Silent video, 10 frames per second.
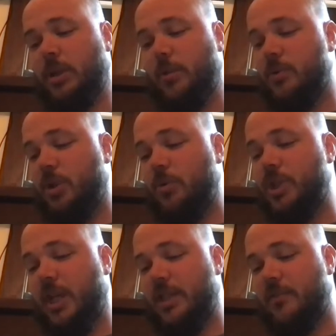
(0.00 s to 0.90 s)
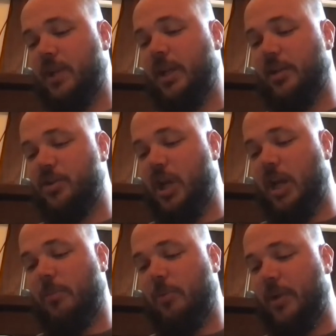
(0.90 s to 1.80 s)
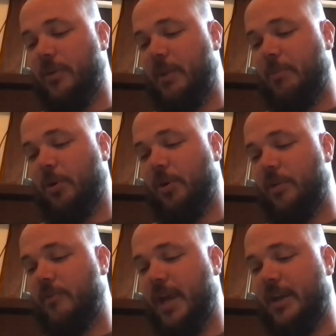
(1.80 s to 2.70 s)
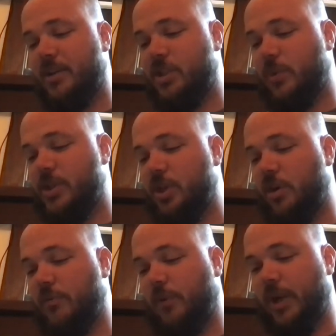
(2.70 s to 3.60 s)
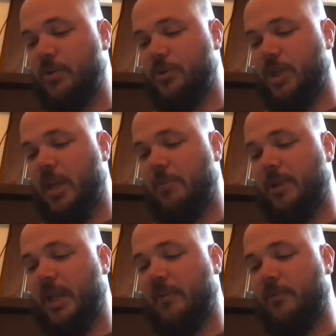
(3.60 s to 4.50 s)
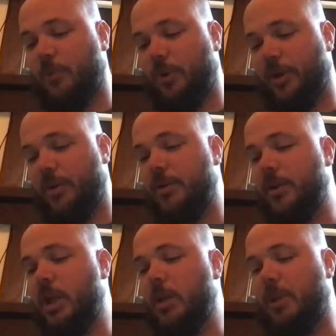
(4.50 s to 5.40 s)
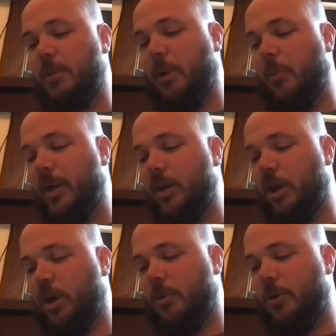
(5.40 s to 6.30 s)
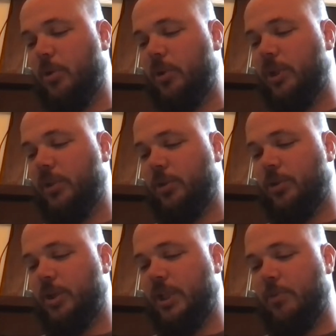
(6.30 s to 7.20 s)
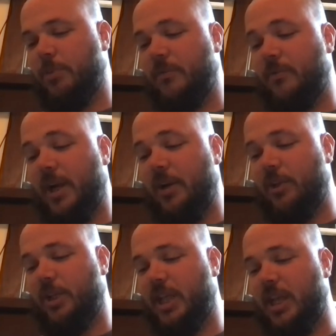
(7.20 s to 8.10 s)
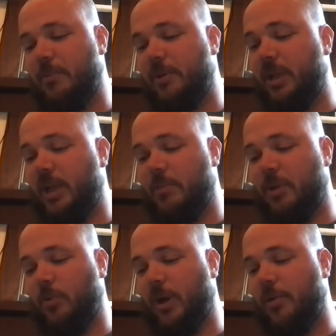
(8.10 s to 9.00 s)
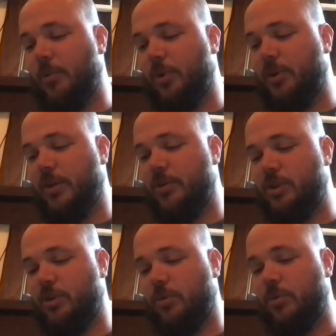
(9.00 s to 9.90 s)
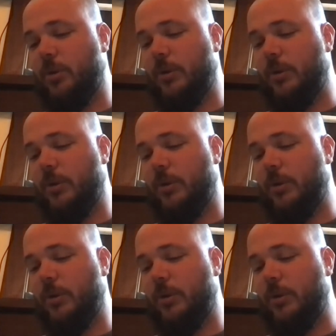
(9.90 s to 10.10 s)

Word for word: There was no chance of getting a job around that part of Nevada, so I started for Angel's Camp in California, beat my way to Auburn only to learn that there had been a fire in the camp and a lot of men were out of work there too.